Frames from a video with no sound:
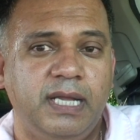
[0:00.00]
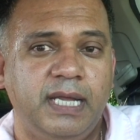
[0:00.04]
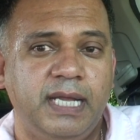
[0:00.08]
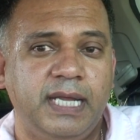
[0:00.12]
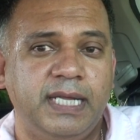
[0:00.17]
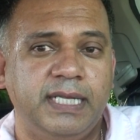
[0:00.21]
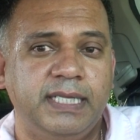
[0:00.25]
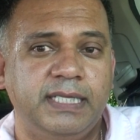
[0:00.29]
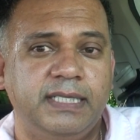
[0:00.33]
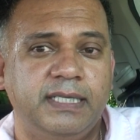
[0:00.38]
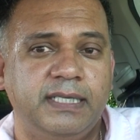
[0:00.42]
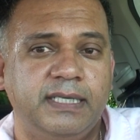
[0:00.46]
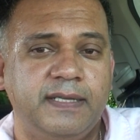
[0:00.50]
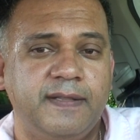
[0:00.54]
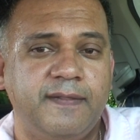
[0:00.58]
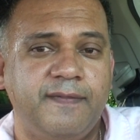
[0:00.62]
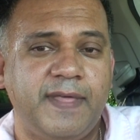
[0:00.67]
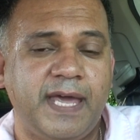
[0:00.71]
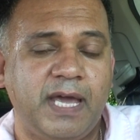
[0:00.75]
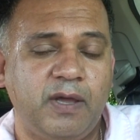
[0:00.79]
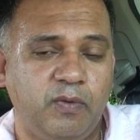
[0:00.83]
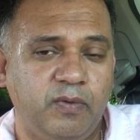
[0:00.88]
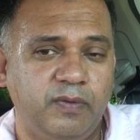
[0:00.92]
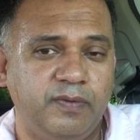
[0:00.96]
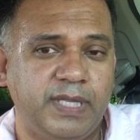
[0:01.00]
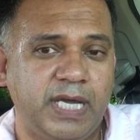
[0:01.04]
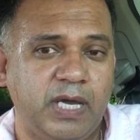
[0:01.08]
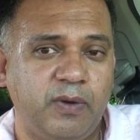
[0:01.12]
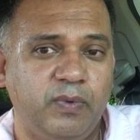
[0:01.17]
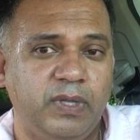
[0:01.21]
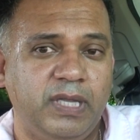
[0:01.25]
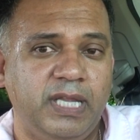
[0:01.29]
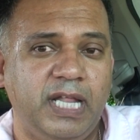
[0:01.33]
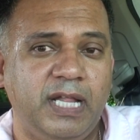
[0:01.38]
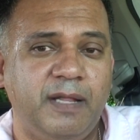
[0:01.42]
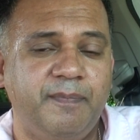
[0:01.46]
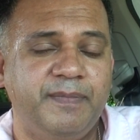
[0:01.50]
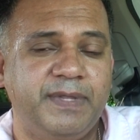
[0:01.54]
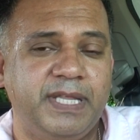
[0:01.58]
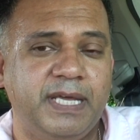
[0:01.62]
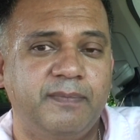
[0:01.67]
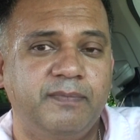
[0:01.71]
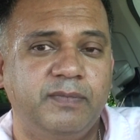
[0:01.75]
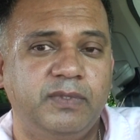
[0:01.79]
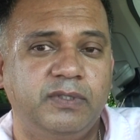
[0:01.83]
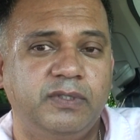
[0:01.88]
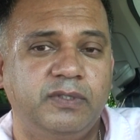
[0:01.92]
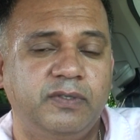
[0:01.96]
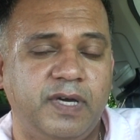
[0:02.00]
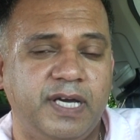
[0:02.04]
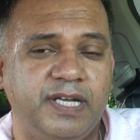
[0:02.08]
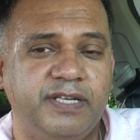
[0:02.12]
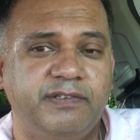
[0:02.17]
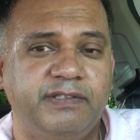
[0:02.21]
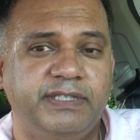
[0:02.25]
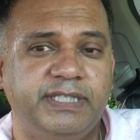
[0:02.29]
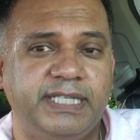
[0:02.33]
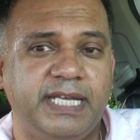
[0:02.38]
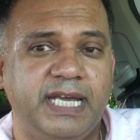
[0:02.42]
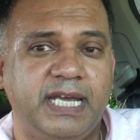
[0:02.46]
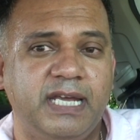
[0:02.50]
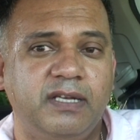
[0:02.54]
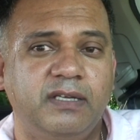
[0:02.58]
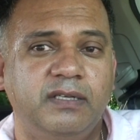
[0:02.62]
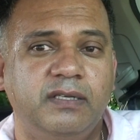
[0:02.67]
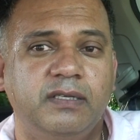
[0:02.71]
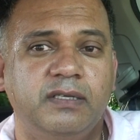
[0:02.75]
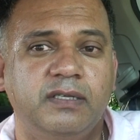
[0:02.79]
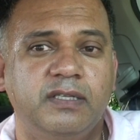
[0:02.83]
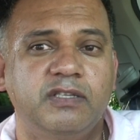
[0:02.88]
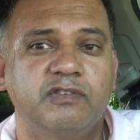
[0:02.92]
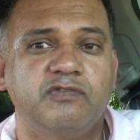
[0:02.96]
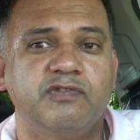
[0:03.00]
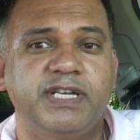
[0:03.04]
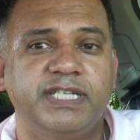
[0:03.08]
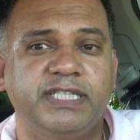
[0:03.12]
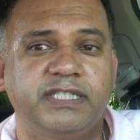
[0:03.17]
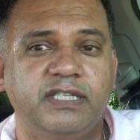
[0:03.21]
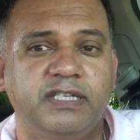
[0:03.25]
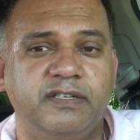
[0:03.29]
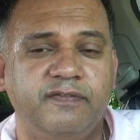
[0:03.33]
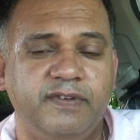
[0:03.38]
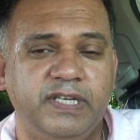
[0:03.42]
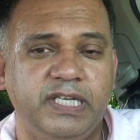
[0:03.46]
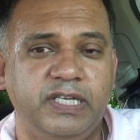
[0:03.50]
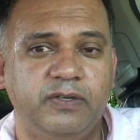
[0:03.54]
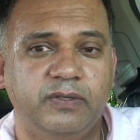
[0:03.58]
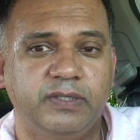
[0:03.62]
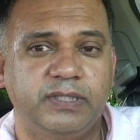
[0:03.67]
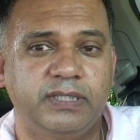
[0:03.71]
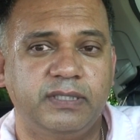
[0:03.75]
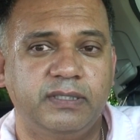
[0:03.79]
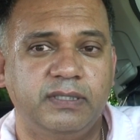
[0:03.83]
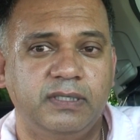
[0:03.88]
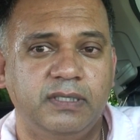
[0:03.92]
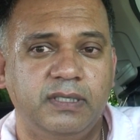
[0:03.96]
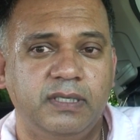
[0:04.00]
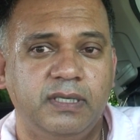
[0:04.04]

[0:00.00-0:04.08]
and that will help them to understand the rest of the videos.